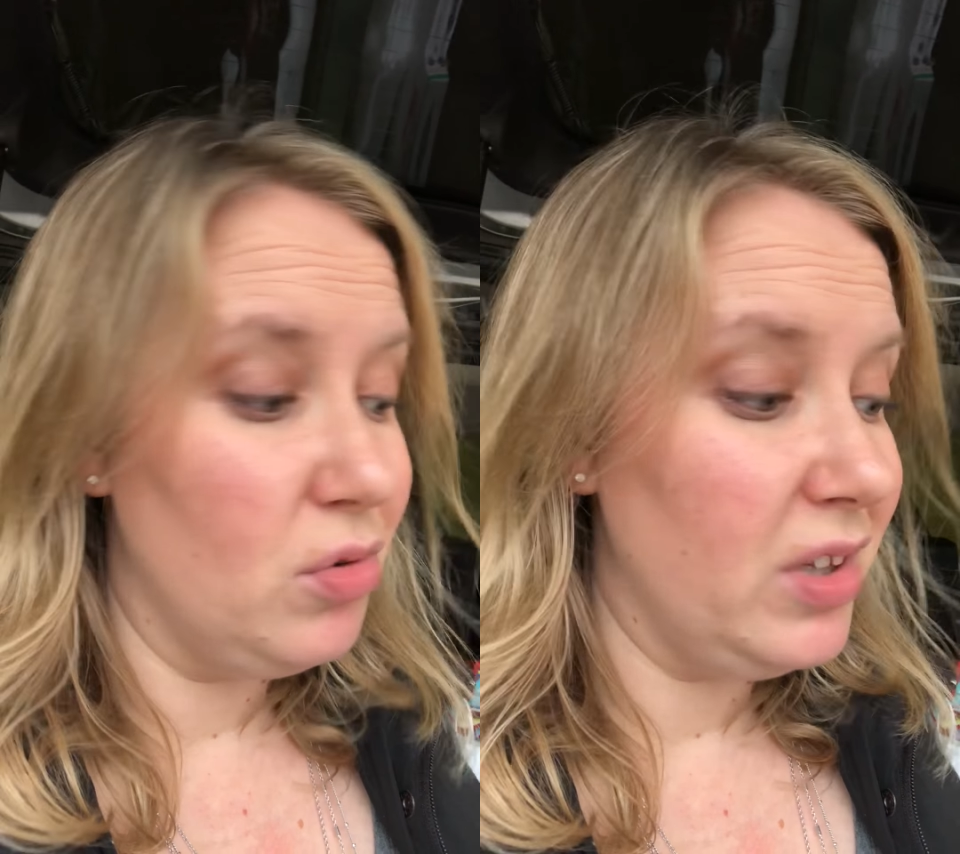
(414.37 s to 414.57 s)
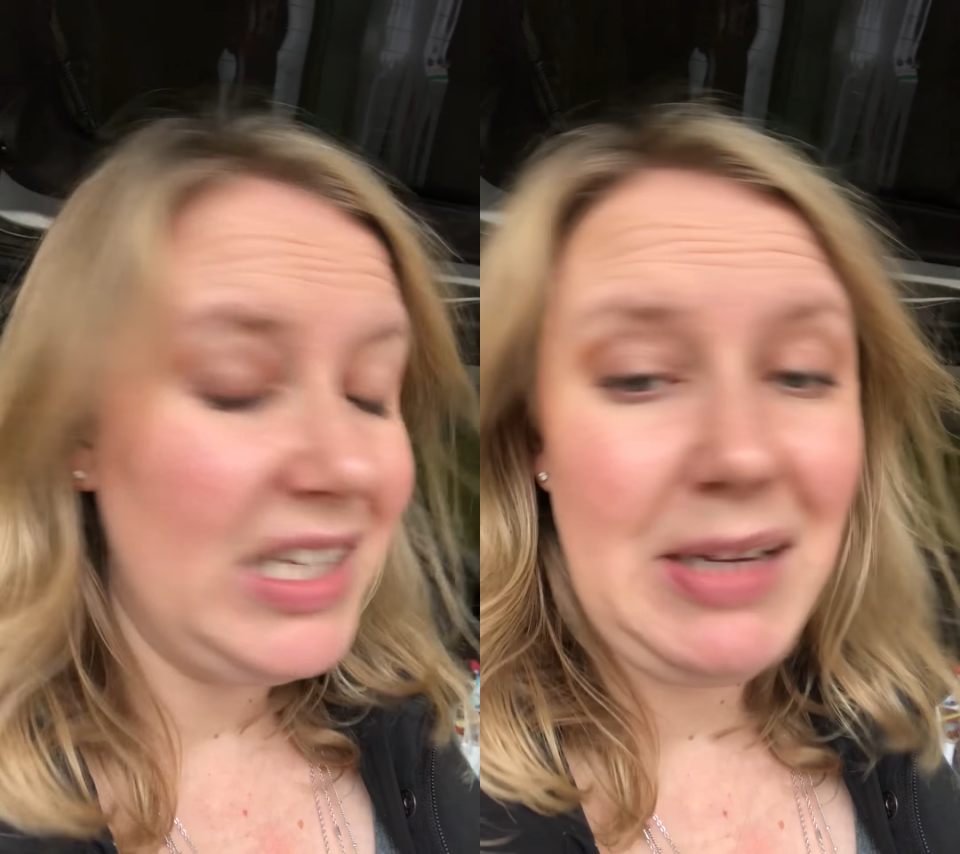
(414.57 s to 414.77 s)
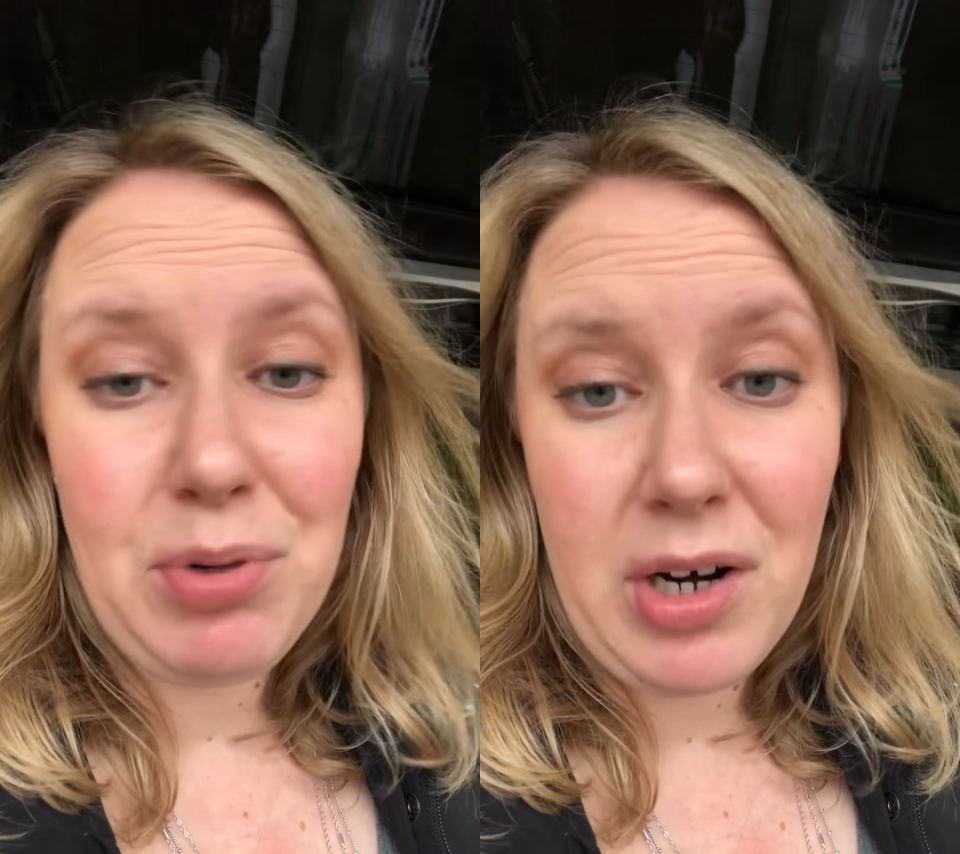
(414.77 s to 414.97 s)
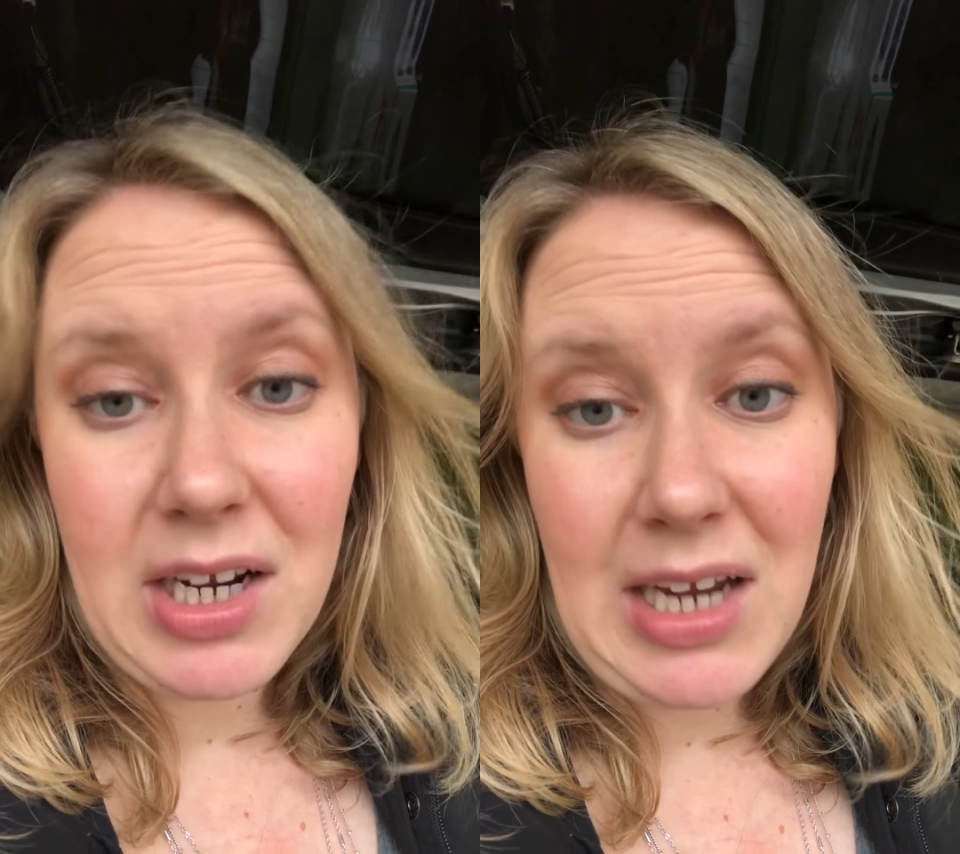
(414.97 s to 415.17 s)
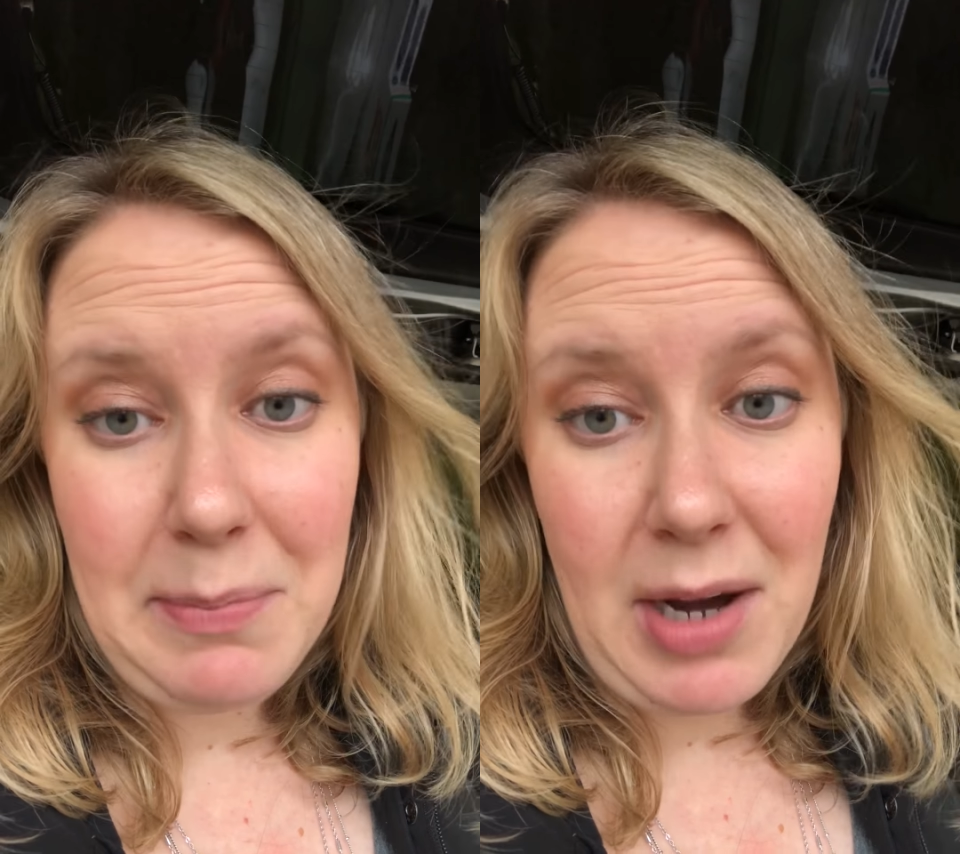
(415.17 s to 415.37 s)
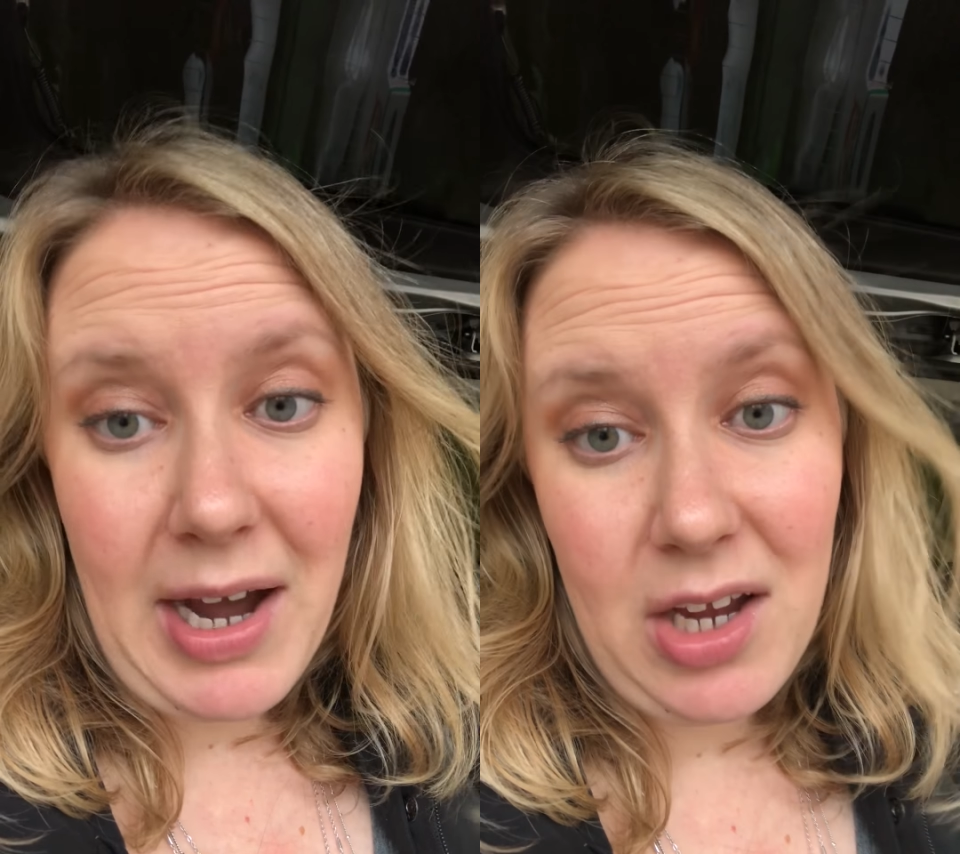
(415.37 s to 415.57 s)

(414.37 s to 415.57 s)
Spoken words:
cleaning product I buy.